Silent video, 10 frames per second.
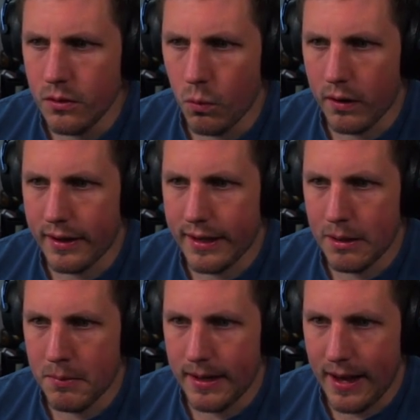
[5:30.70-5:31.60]
We're going to
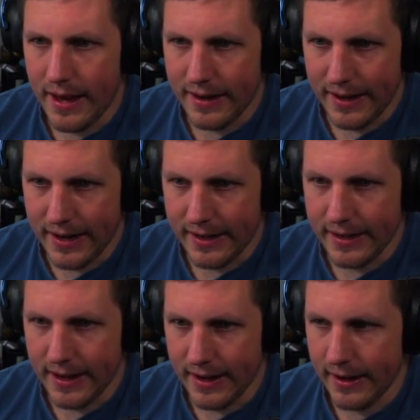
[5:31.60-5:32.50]
keep it at an
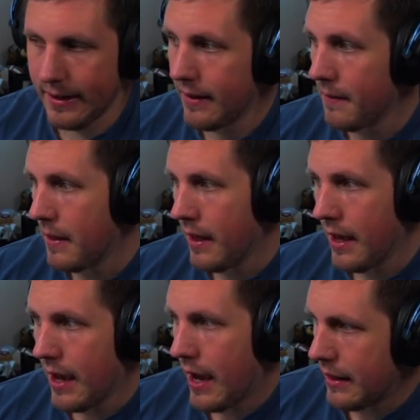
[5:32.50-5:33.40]
89.
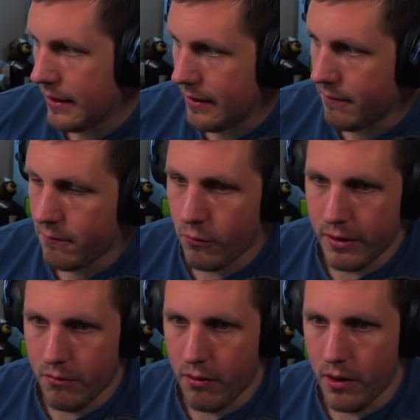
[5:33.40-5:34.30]
And then in free
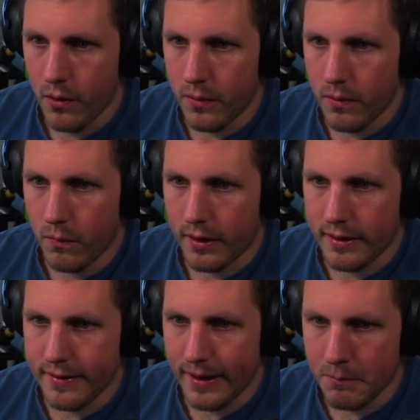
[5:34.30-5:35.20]
throw, we're going
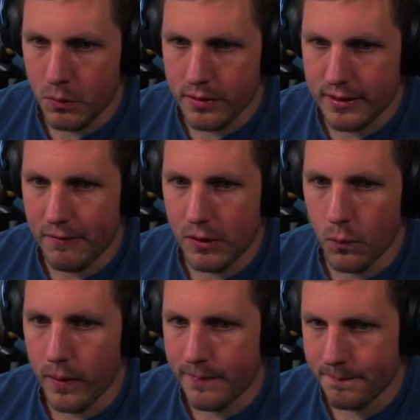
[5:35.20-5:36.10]
to take up to a
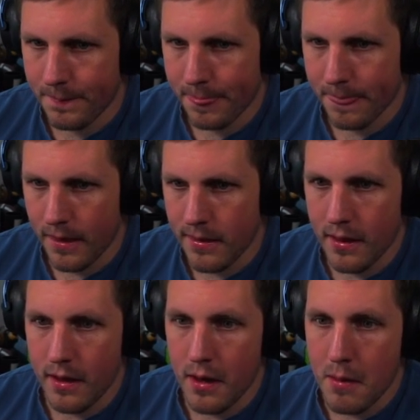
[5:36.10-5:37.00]
71.
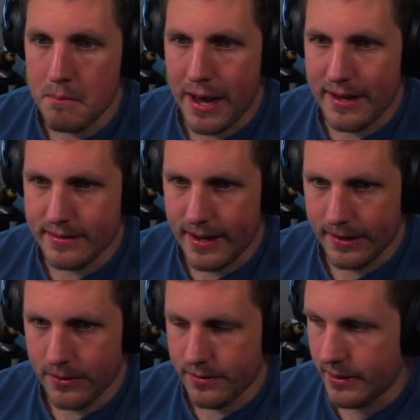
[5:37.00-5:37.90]
Pass
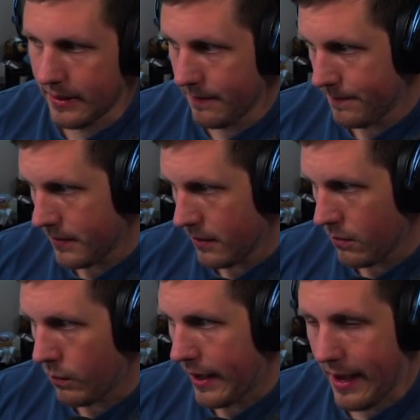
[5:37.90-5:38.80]
accuracy.
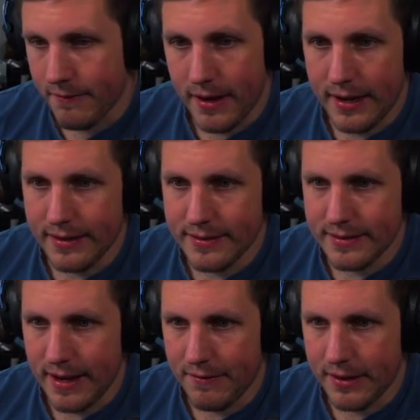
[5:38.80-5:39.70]
We have a
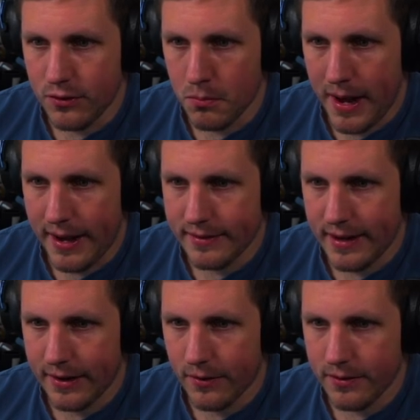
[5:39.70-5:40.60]
72 pass
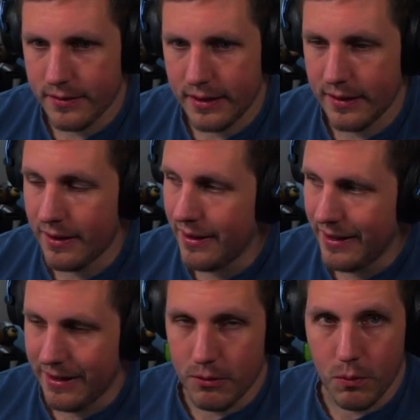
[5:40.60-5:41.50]
accuracy.
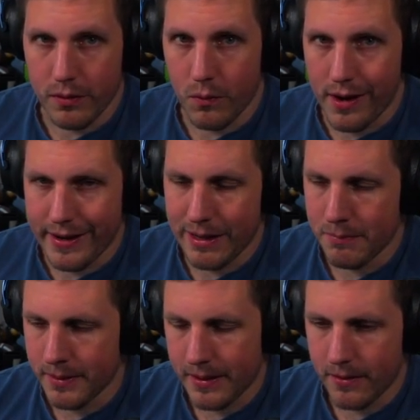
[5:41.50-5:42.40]
If you wonder why I
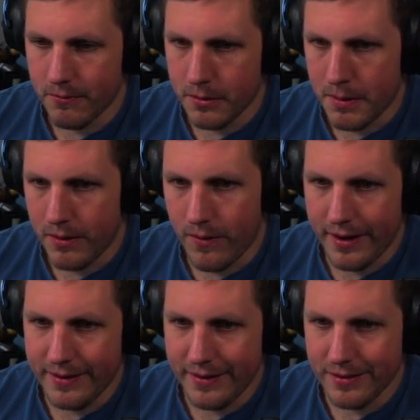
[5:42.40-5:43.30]
keep looking over to my
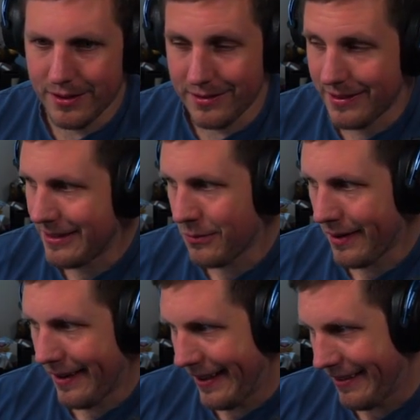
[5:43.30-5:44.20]
right, it's because that's where
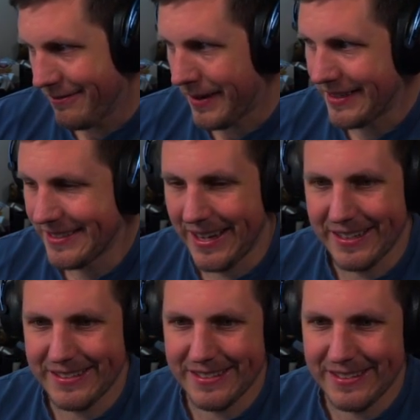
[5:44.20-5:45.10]
I have my
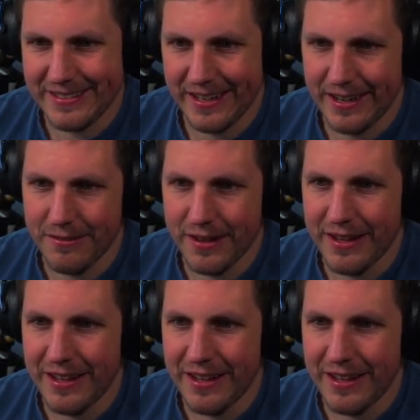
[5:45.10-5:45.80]
stats saved.